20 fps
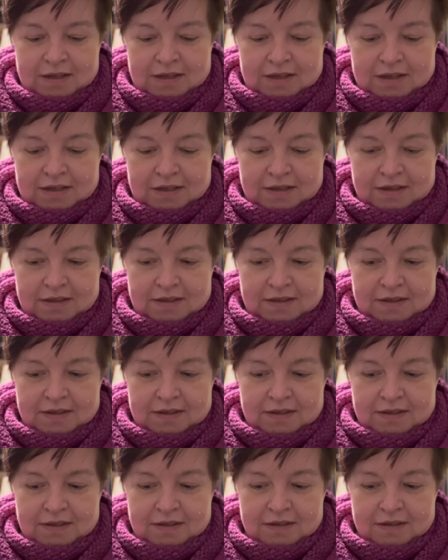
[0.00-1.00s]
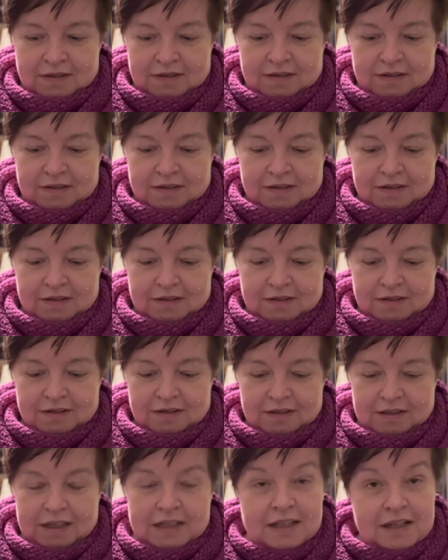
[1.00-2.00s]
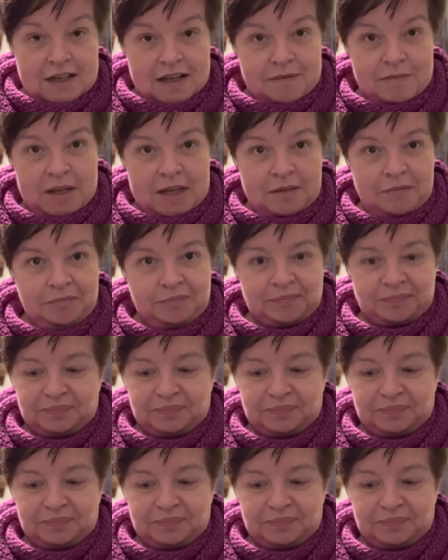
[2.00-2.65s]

is incoming,